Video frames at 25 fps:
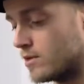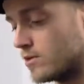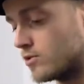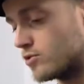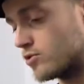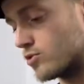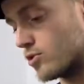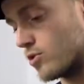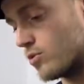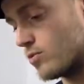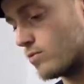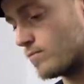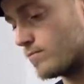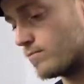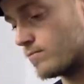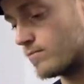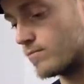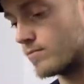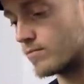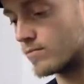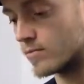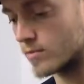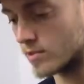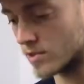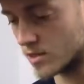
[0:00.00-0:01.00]
So,
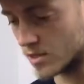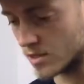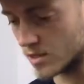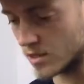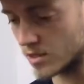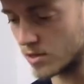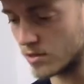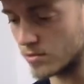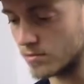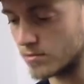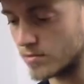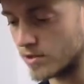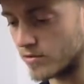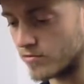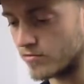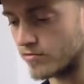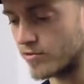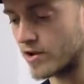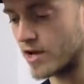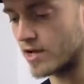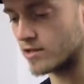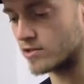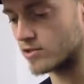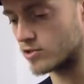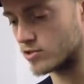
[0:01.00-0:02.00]
a little bit
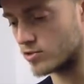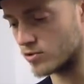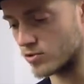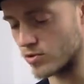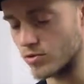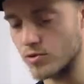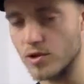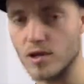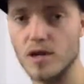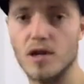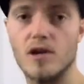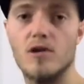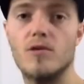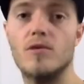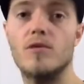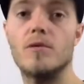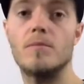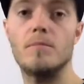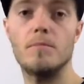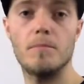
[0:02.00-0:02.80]
faster so you can hear the